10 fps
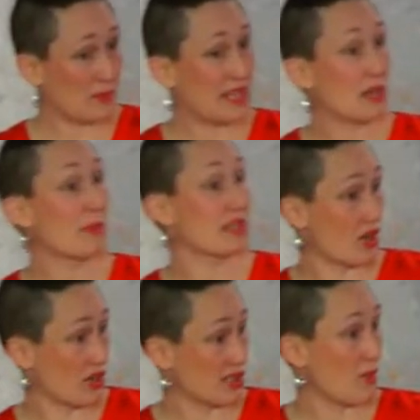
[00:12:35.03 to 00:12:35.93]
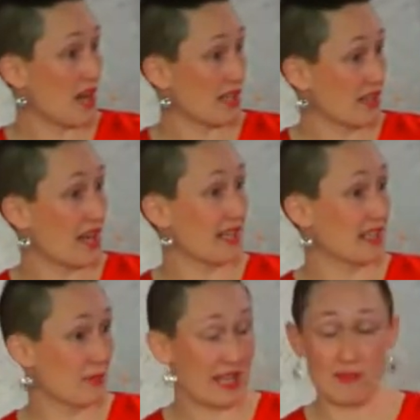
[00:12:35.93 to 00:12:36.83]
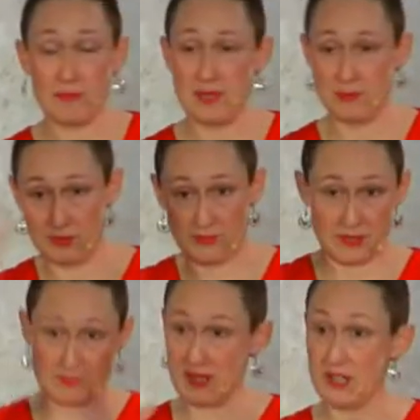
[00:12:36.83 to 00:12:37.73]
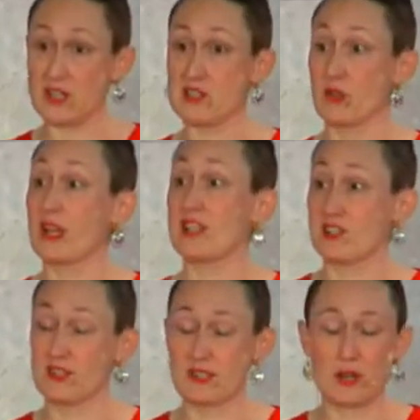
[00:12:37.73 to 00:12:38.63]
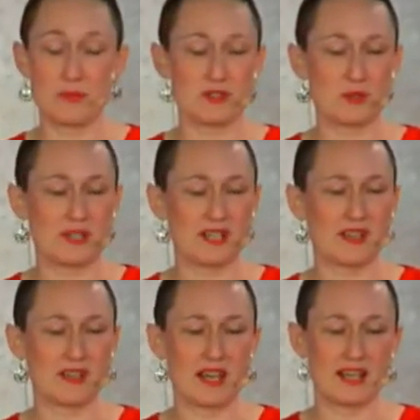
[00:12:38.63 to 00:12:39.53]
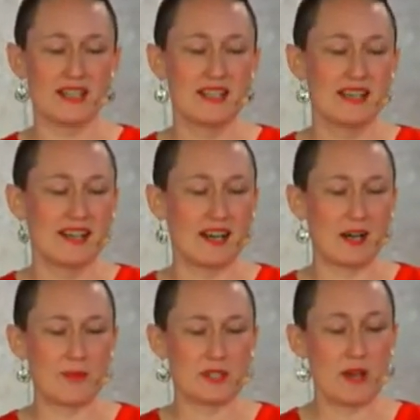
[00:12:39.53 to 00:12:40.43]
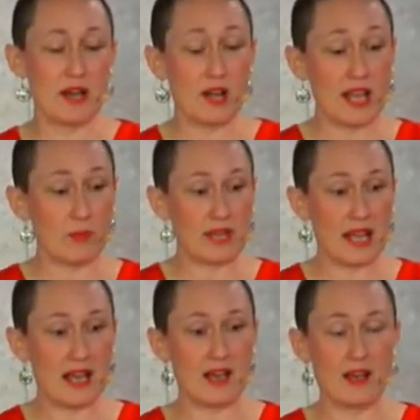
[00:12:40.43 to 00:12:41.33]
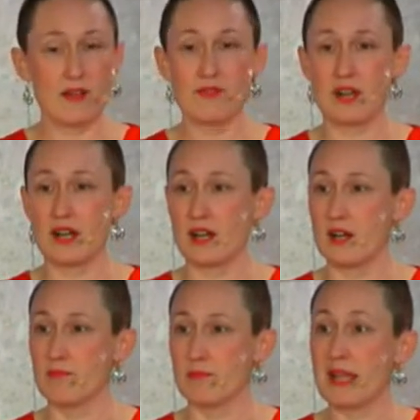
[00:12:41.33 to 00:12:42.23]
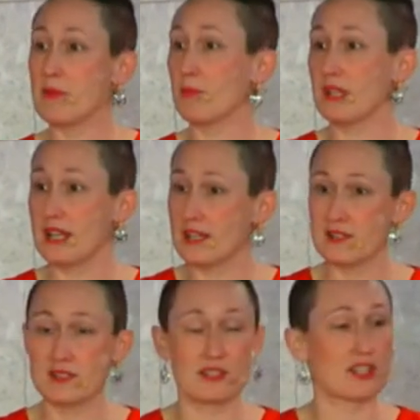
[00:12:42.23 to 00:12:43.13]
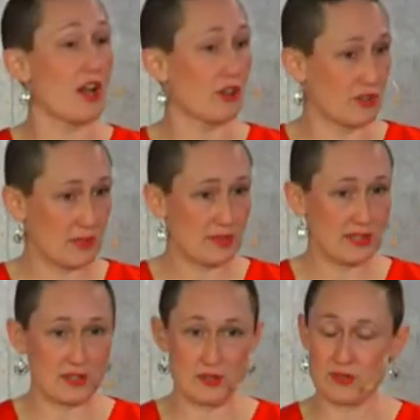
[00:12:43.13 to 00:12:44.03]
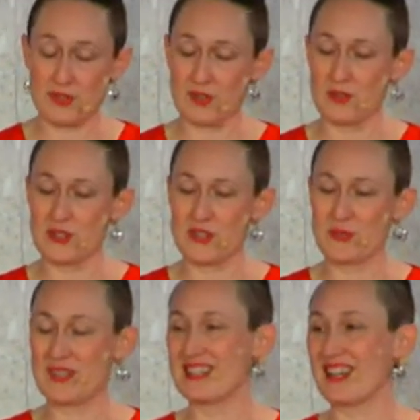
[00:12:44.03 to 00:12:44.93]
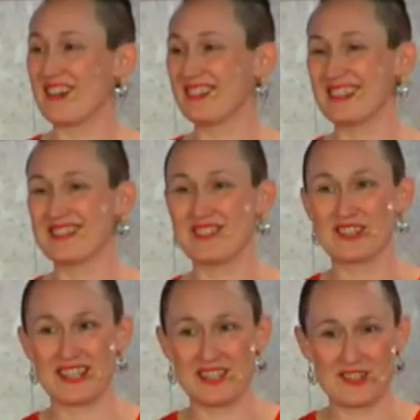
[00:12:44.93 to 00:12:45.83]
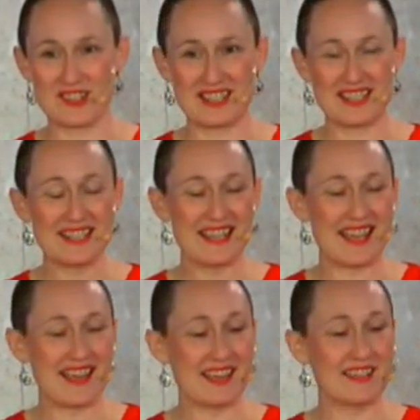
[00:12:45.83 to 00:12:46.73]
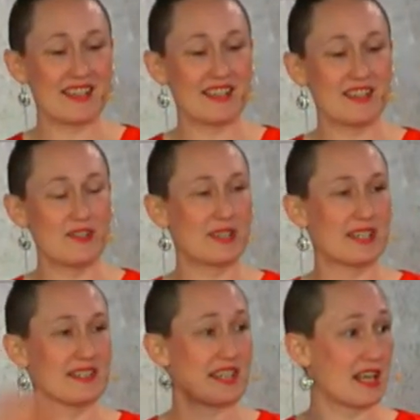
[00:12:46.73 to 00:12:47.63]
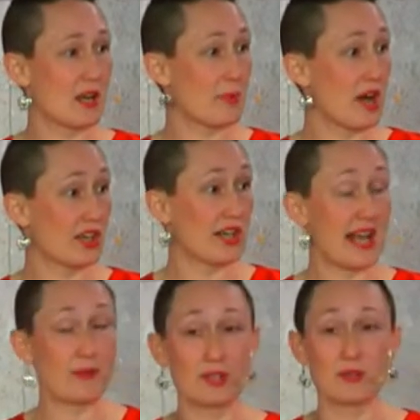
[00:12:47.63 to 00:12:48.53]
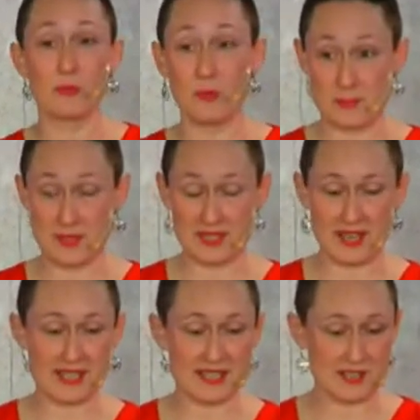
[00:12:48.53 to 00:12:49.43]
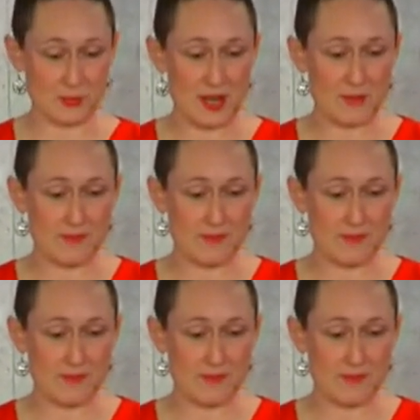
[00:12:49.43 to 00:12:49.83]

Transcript: here, but it's also online, and we have people from various locations that will be joining online as well, and we have payment plans and scholarships too, so just reach out if you're interested, and you can sign up on our website as well.